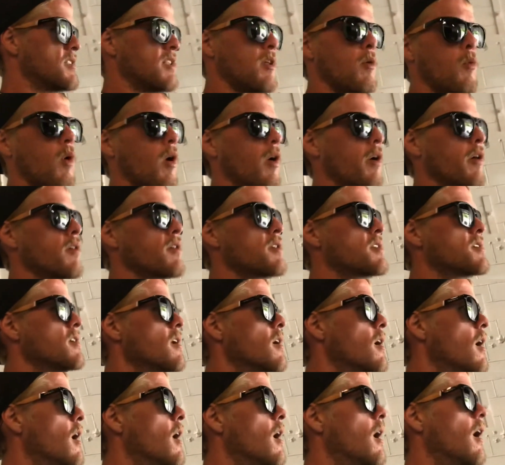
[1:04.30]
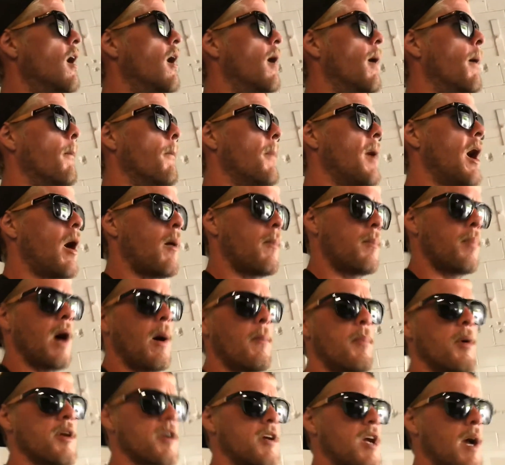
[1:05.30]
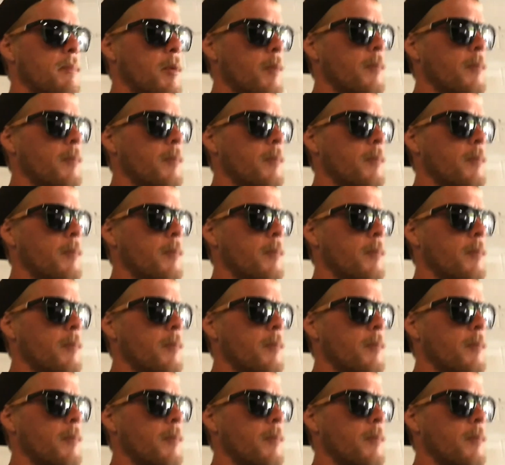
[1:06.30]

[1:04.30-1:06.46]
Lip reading: the works. I'll put a couple